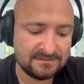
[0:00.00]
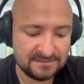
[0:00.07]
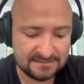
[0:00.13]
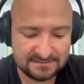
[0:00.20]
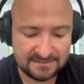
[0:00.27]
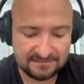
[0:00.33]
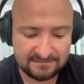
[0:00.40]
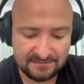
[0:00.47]
it
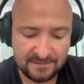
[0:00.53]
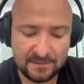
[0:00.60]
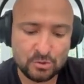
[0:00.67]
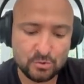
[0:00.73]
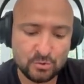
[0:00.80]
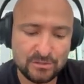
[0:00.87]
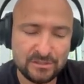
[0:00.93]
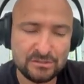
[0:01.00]
is that
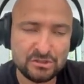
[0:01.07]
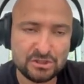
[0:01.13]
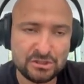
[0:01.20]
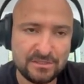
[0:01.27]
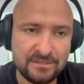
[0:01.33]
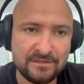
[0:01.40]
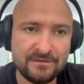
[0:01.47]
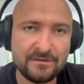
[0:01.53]
you can
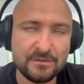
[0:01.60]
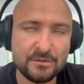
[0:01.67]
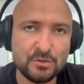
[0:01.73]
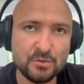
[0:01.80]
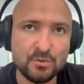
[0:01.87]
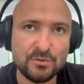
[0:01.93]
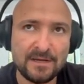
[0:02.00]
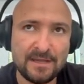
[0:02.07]
share
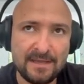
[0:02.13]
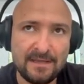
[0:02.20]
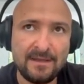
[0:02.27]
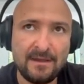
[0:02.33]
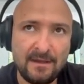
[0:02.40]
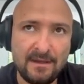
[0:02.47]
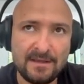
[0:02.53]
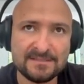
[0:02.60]
your
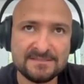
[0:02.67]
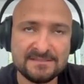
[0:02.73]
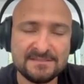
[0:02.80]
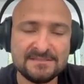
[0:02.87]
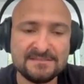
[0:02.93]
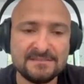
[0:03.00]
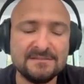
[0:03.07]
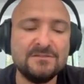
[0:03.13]
AI
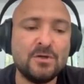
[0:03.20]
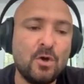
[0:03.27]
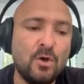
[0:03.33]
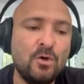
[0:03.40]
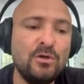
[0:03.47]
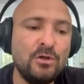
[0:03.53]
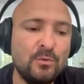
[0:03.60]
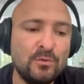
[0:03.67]
assistant
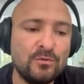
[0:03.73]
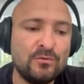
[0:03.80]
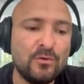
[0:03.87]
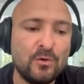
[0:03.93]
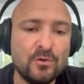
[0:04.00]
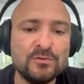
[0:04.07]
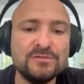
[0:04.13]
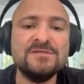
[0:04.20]
only with
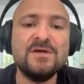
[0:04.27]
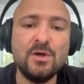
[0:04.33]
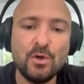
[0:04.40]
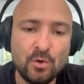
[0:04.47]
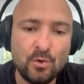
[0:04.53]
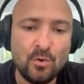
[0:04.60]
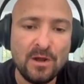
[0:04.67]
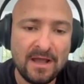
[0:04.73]
those
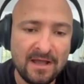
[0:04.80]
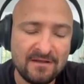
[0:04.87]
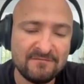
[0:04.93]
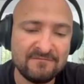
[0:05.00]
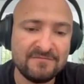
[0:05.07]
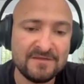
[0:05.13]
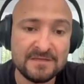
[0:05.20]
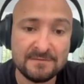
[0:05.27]
who
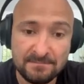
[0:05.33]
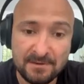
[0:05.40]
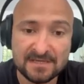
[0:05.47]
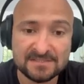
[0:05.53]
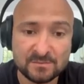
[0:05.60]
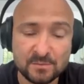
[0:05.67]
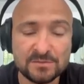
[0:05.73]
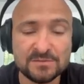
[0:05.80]
have the
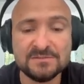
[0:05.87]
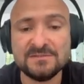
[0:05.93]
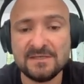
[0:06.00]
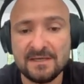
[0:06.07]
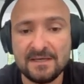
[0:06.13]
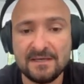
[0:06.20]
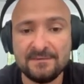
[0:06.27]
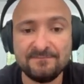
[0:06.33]
password
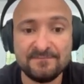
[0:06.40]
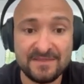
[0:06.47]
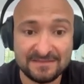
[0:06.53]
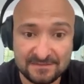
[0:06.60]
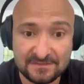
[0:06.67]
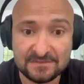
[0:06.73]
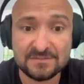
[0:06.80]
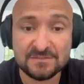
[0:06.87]

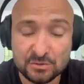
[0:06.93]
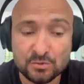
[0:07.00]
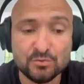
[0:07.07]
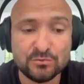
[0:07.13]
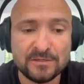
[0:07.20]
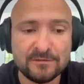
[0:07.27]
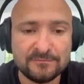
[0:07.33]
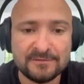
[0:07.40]
that you
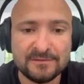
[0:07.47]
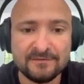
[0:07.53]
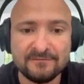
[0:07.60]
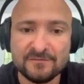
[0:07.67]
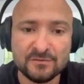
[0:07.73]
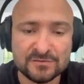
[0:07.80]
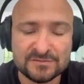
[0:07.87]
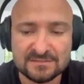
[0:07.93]

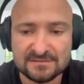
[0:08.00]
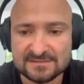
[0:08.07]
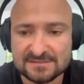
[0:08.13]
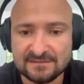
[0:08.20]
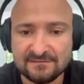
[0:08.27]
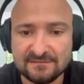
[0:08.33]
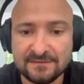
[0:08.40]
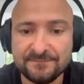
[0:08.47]
create using this
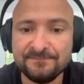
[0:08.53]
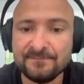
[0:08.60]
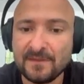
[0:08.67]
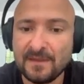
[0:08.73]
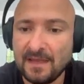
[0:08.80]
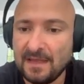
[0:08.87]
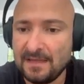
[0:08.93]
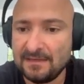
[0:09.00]
setting.
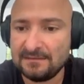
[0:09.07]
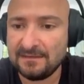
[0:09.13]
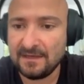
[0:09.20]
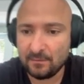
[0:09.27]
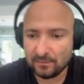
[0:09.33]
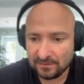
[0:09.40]
And I